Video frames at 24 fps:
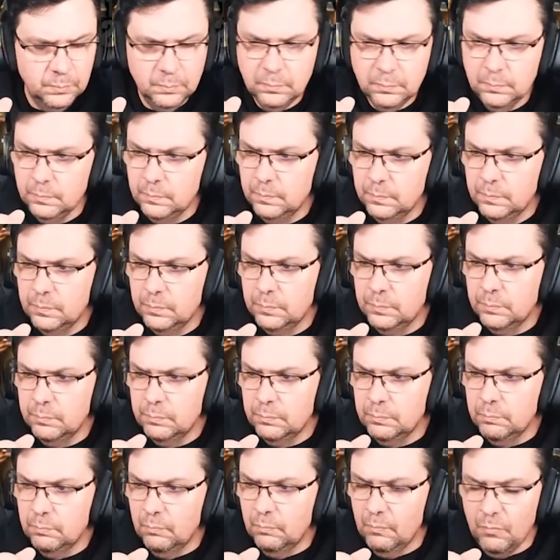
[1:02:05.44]
Mm-hmm.
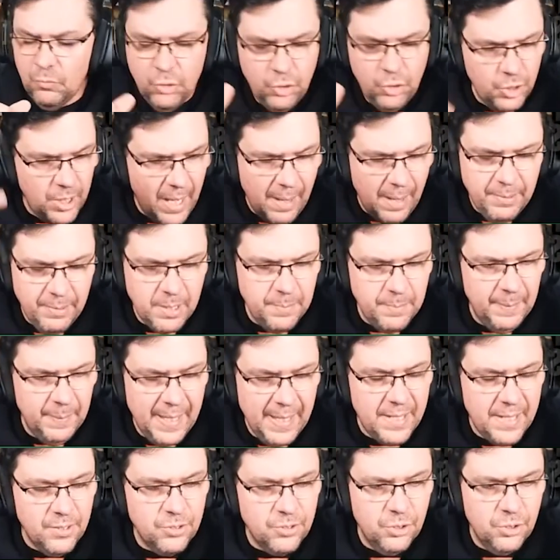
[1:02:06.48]
Do you have any
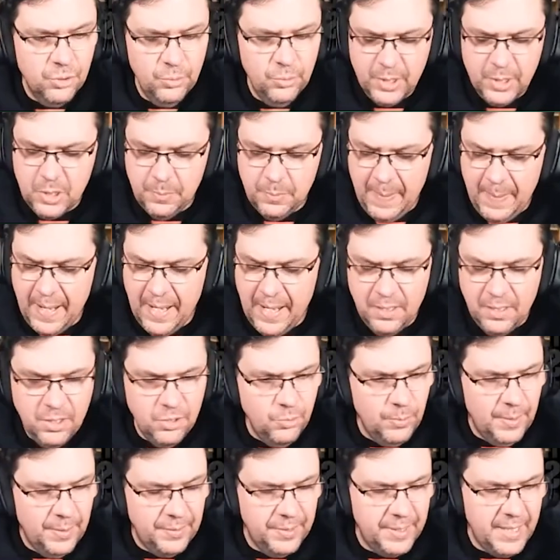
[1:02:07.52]
plans yeah, to cool. expand
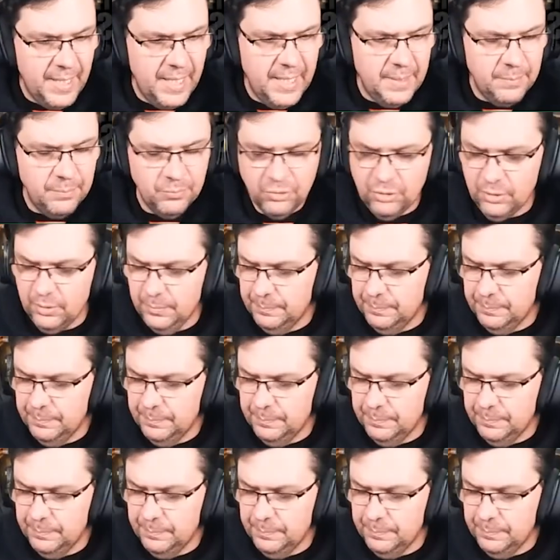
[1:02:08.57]
into other games?